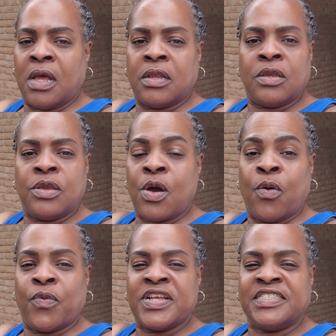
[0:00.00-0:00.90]
no
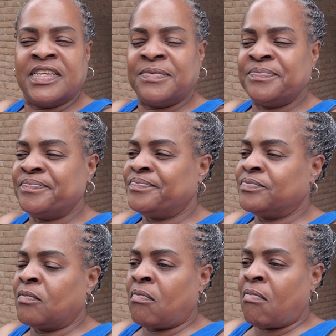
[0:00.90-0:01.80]
reason.
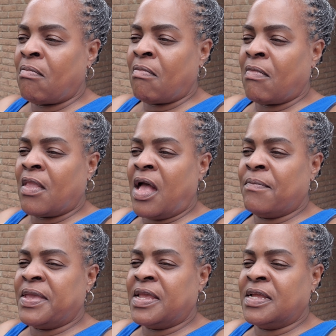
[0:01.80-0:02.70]
I
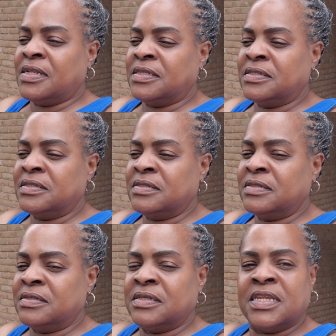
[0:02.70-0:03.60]
mean,
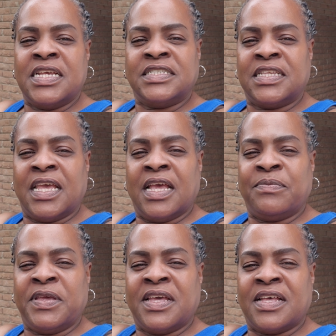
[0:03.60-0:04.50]
he said
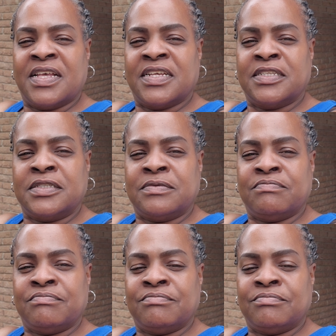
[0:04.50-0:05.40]
because
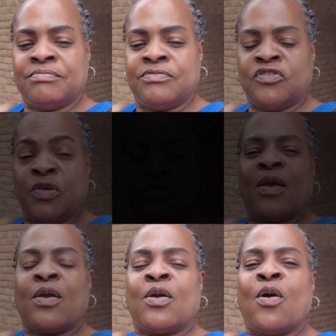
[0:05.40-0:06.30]
she was
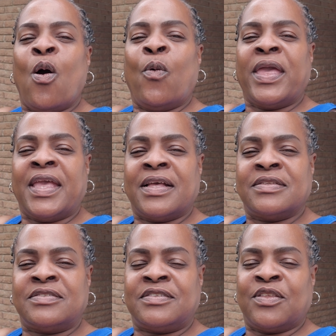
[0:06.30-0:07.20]
going
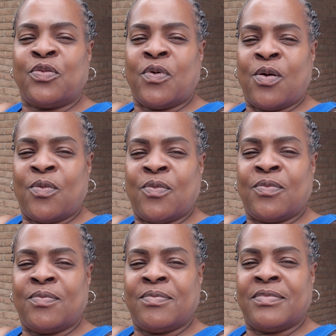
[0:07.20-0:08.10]
to throw
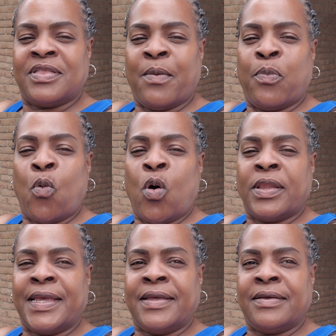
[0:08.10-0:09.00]
the
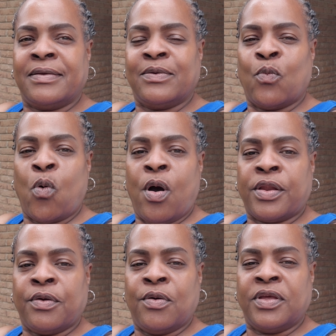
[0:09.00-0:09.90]
boiling
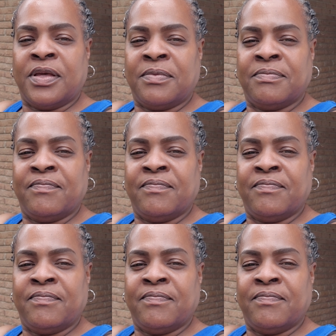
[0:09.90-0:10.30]
water on him.